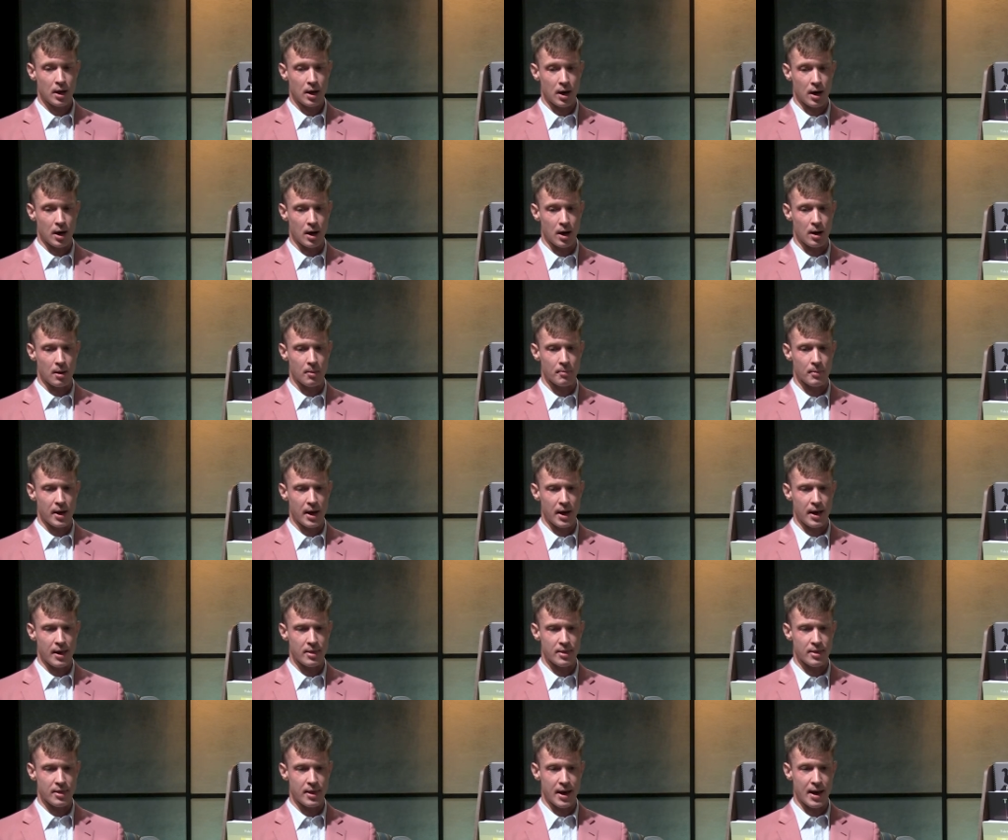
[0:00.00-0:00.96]
Um,
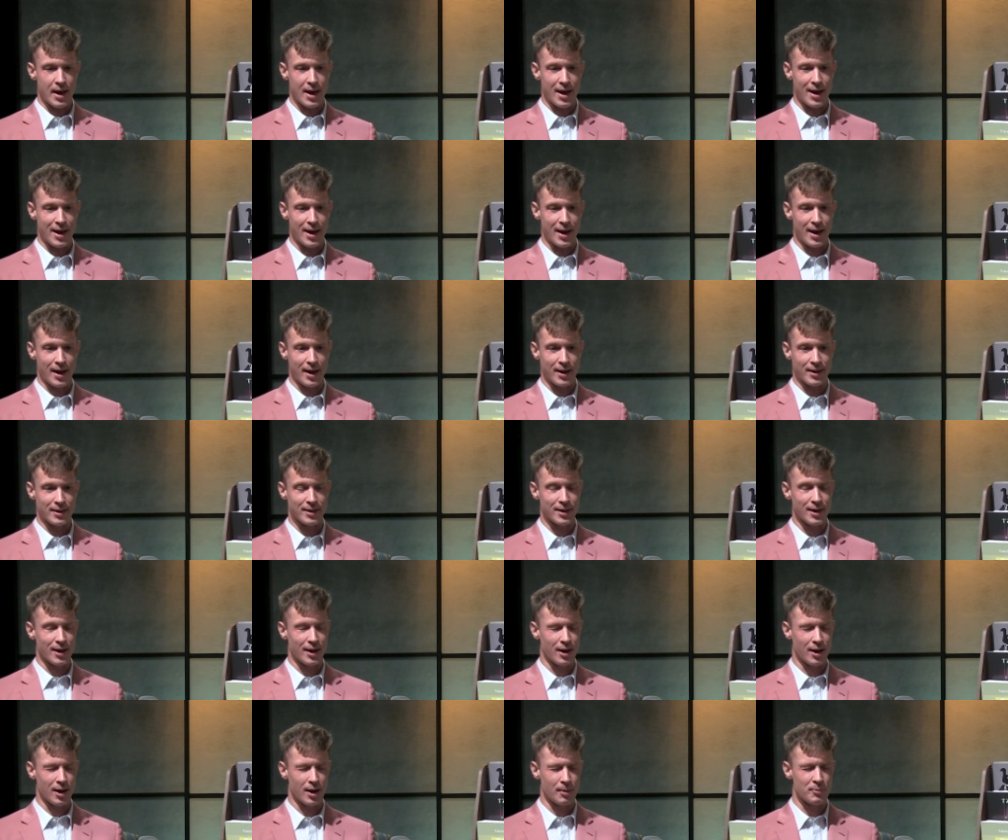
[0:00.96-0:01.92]
and
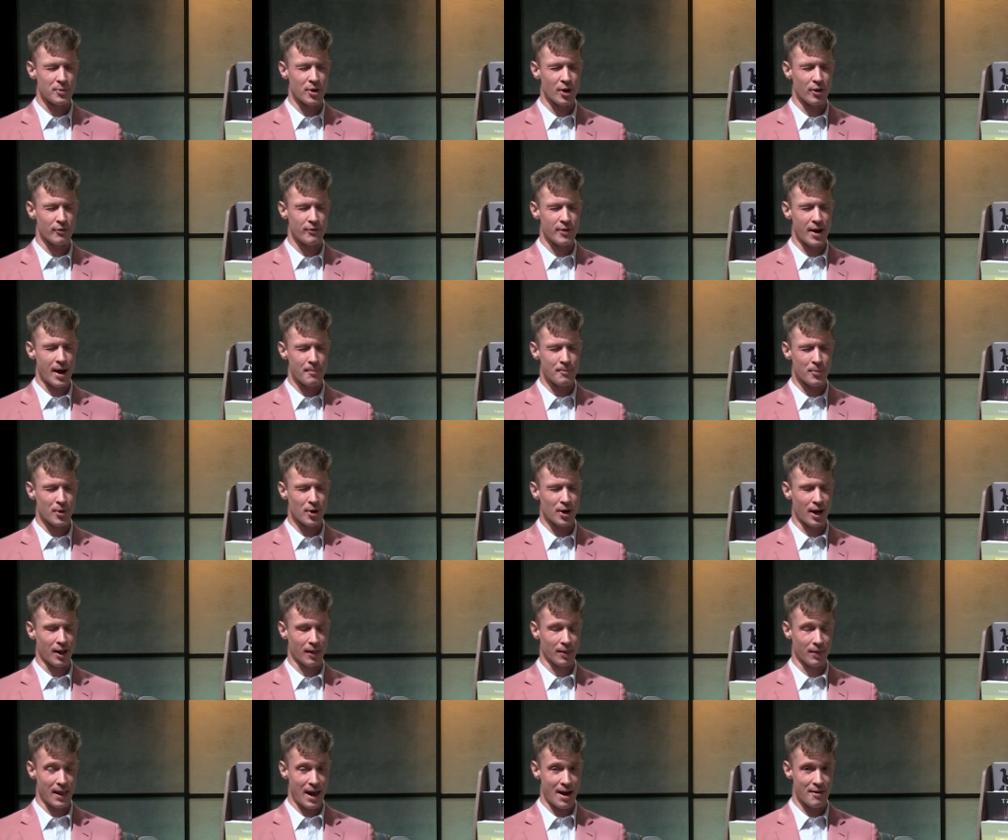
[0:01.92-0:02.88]
then um, November
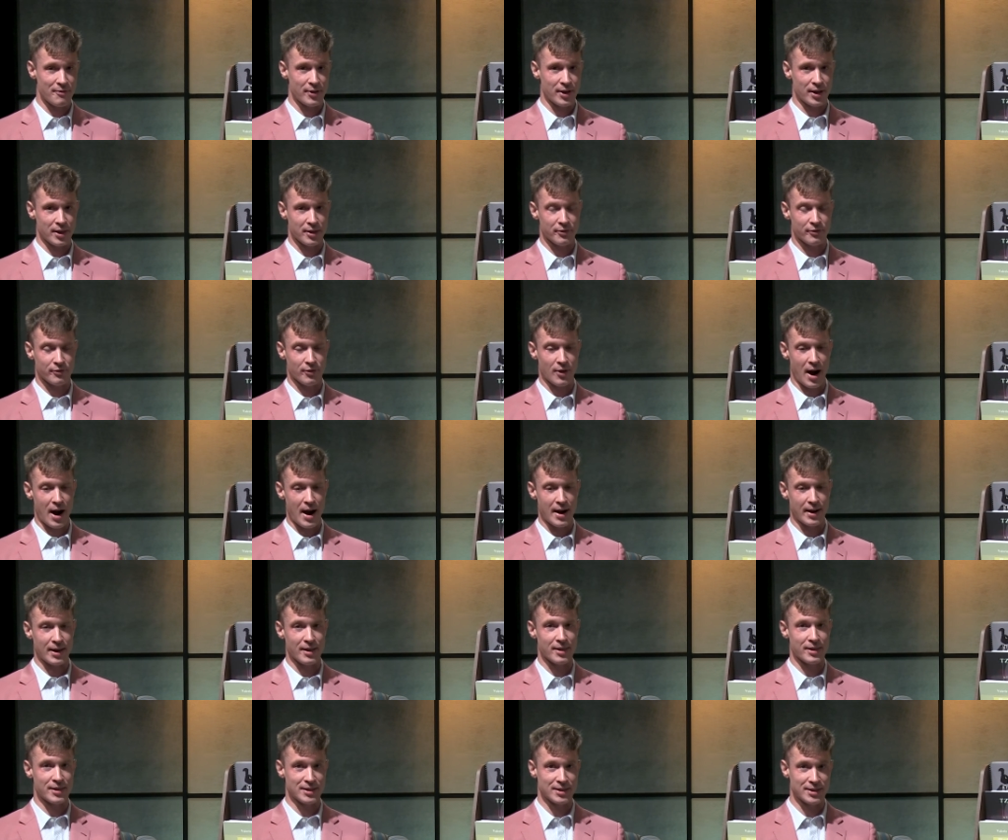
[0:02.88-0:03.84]
11th,
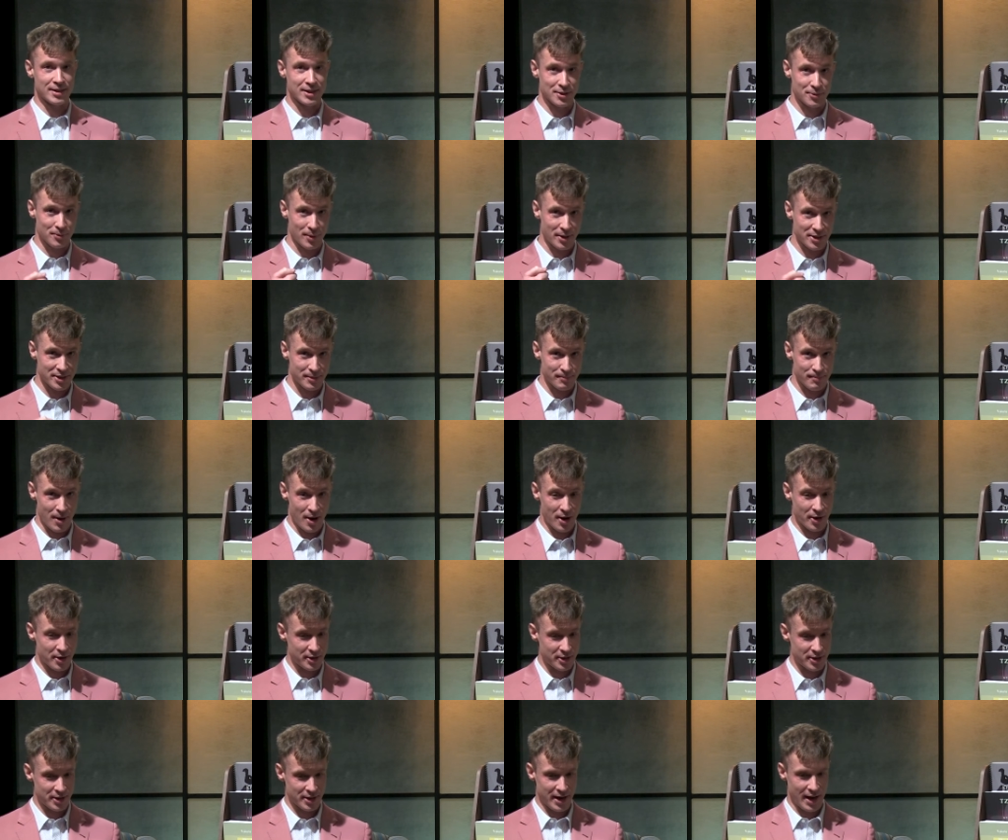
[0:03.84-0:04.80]
Friday, this is one to
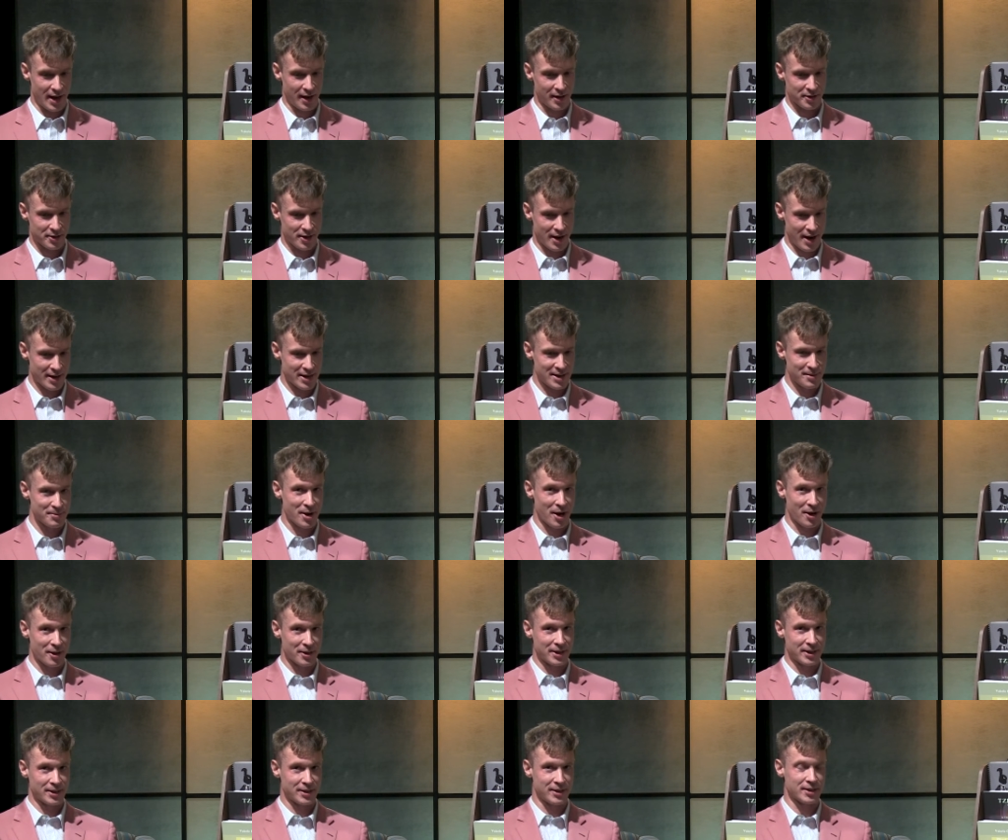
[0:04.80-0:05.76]
mark in your calendar. I keep
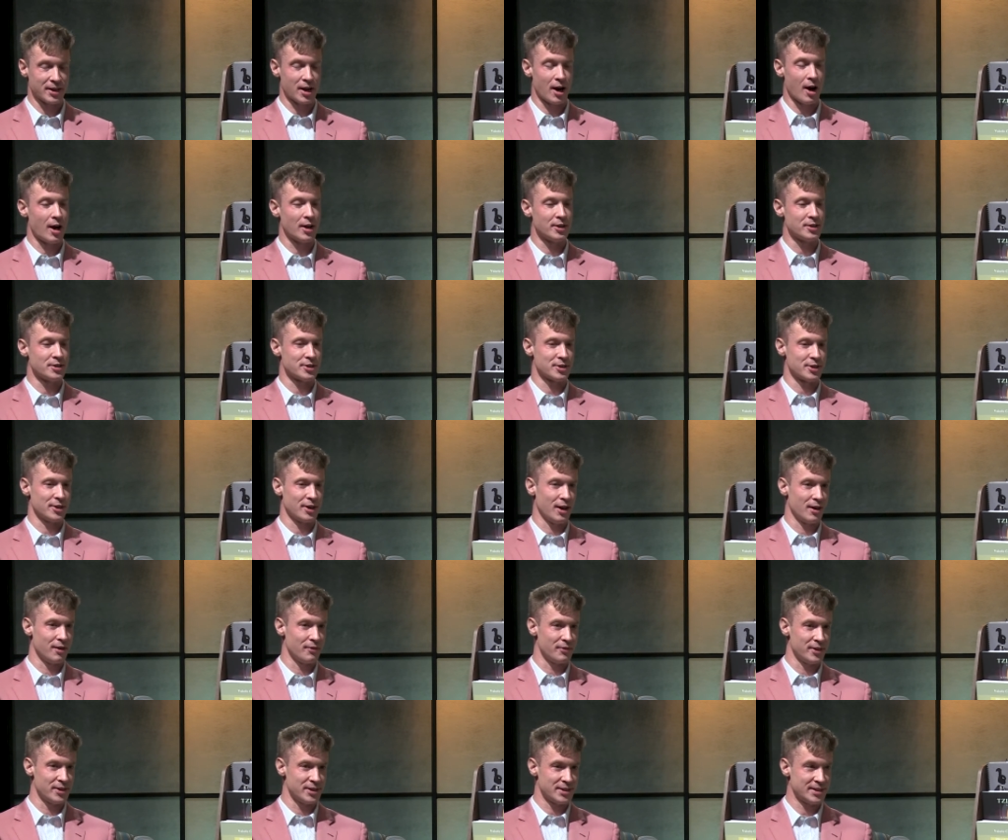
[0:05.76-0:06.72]
calling it the concert
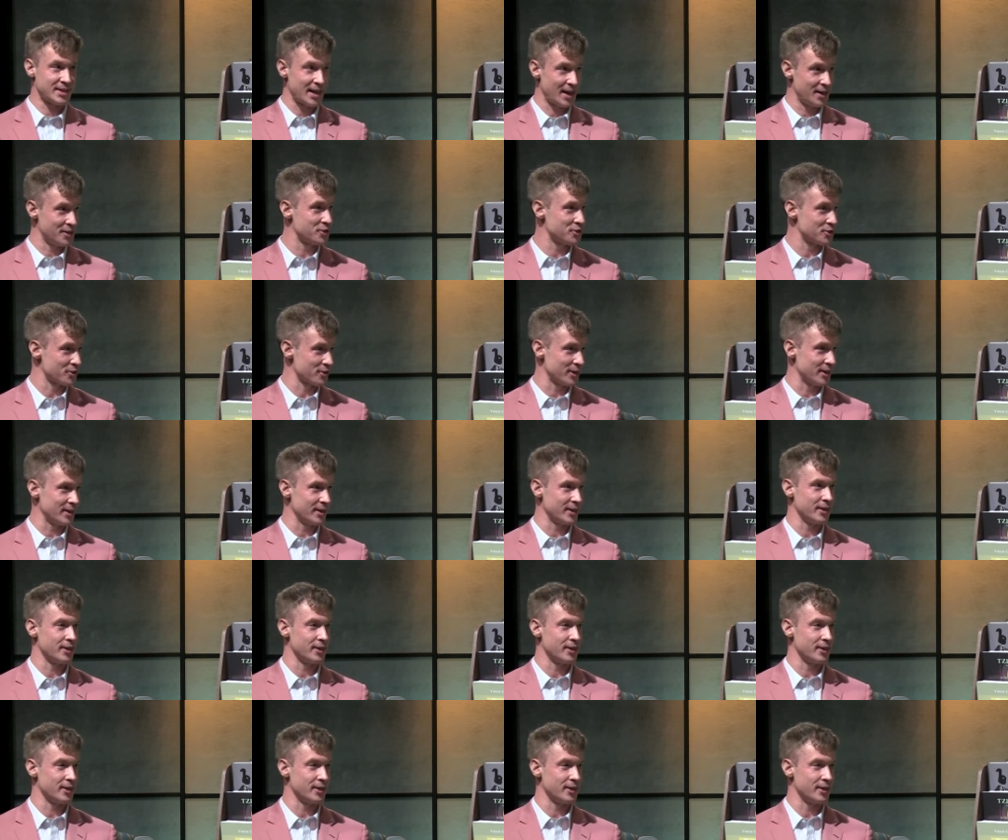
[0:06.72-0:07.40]
of the century